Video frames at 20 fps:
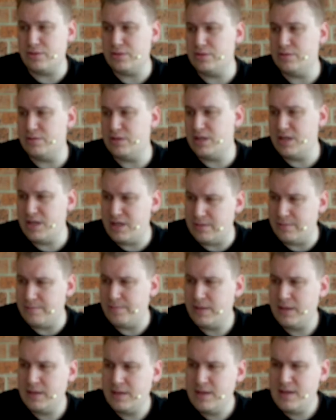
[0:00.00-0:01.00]
of do it.
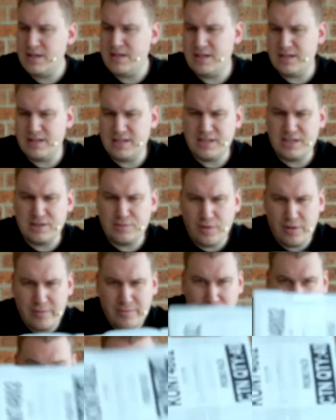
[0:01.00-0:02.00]
This is what
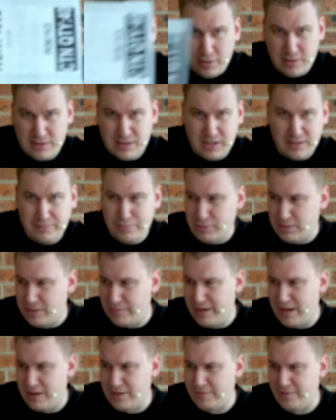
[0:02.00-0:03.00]
I'm using, the box that I pulled
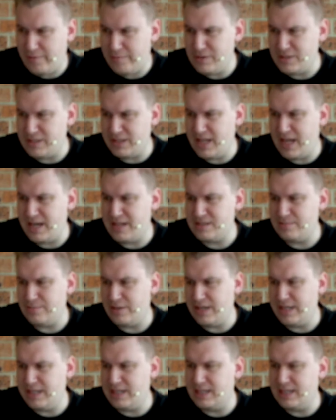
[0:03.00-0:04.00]
them out of. I'm using that as my